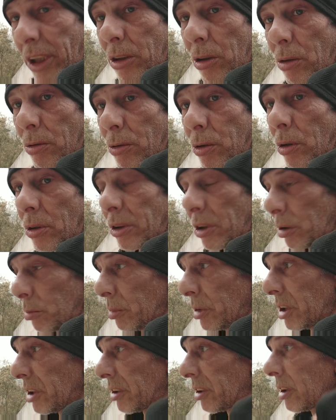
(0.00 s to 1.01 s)
kind of content,
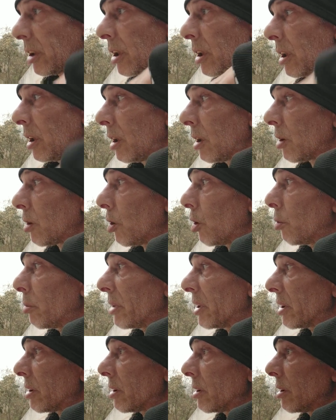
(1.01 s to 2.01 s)
please
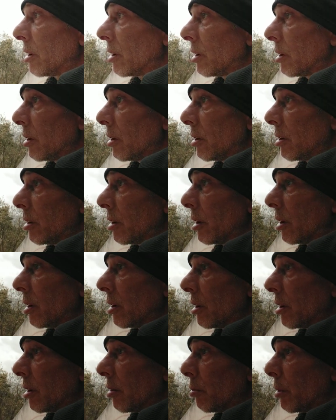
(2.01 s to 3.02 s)
comment in, in
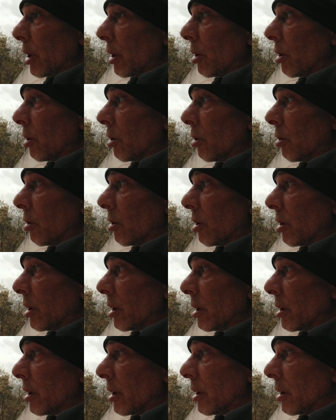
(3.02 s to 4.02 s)
the in below
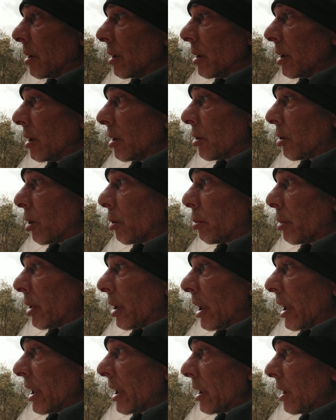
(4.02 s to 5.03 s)
or and, and drop a
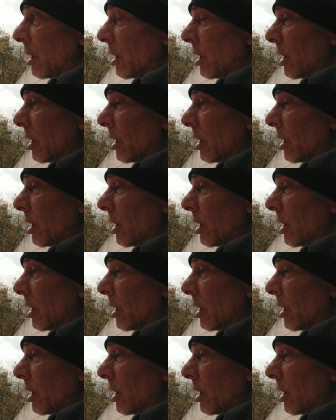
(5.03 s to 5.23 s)
like.